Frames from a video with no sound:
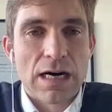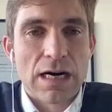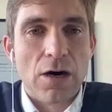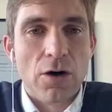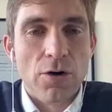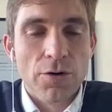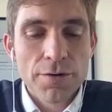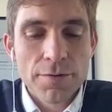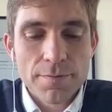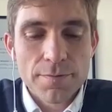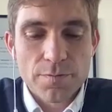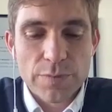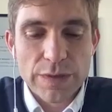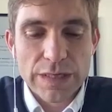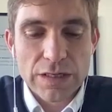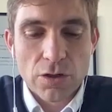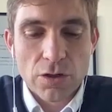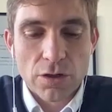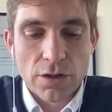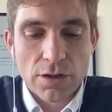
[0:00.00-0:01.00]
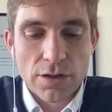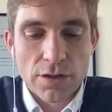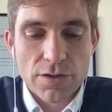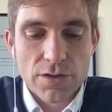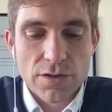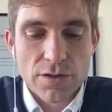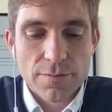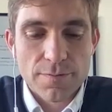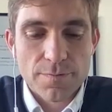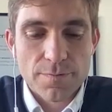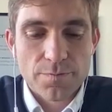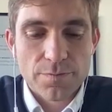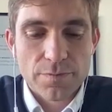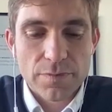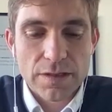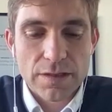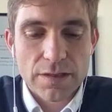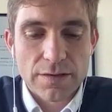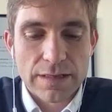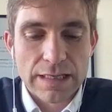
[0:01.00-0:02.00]
down because
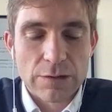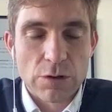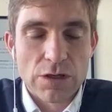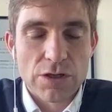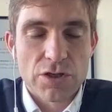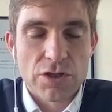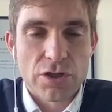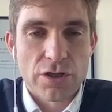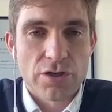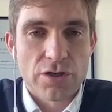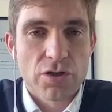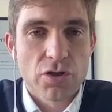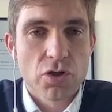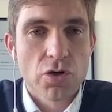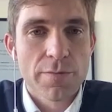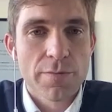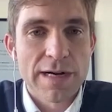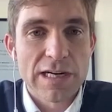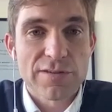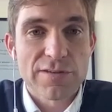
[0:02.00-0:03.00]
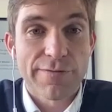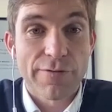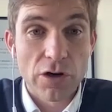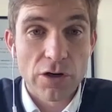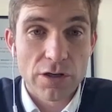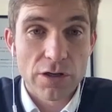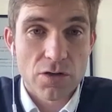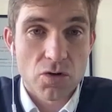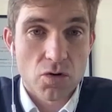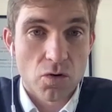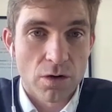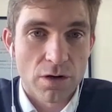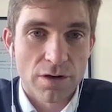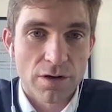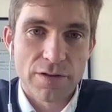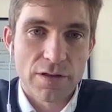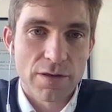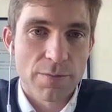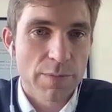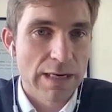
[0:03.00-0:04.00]
there was just too much focus all
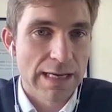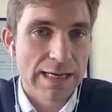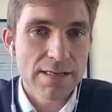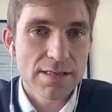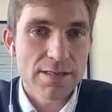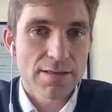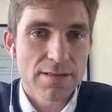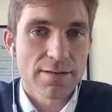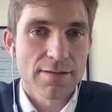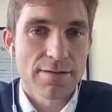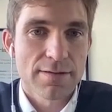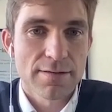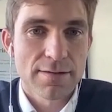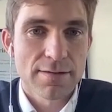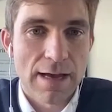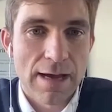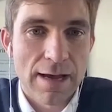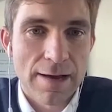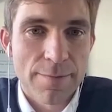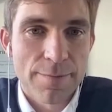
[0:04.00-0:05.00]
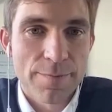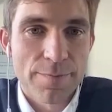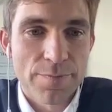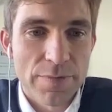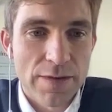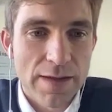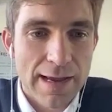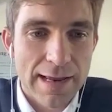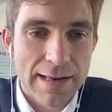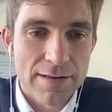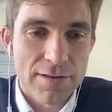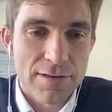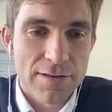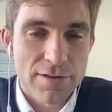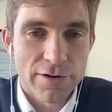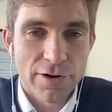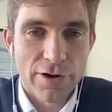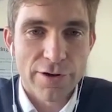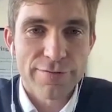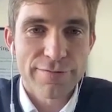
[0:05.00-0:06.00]
over the place,
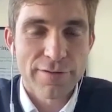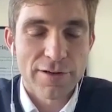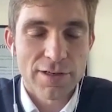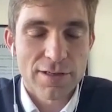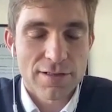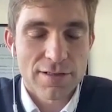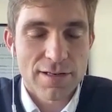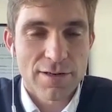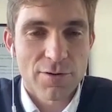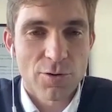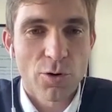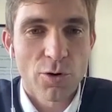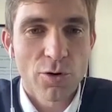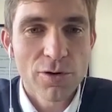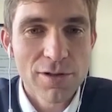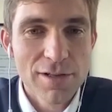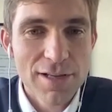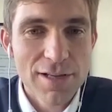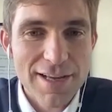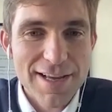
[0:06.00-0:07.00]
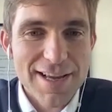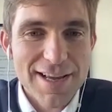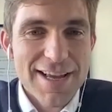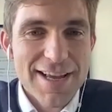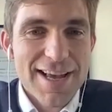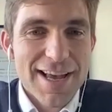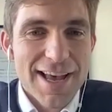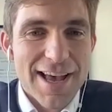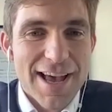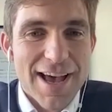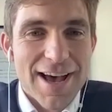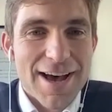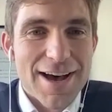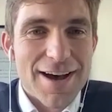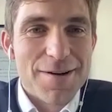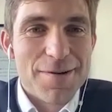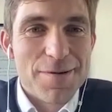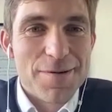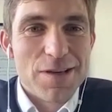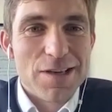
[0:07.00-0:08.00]
hence no focus at all.
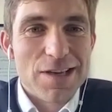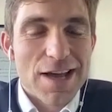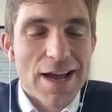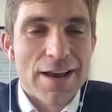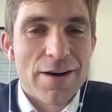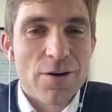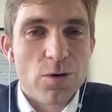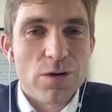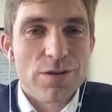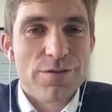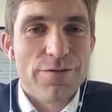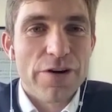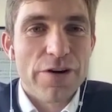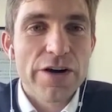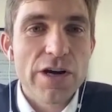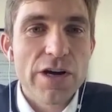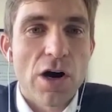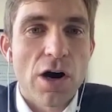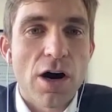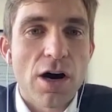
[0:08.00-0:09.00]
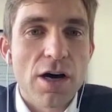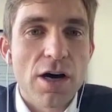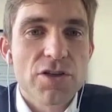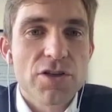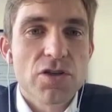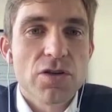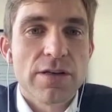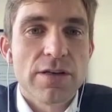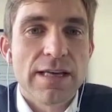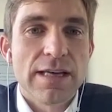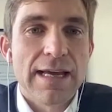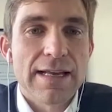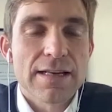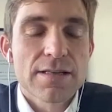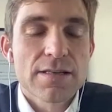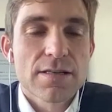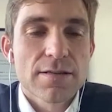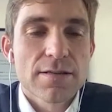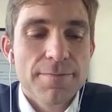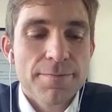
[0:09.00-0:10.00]
And it was very hard to
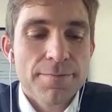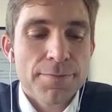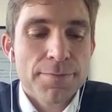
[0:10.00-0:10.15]
get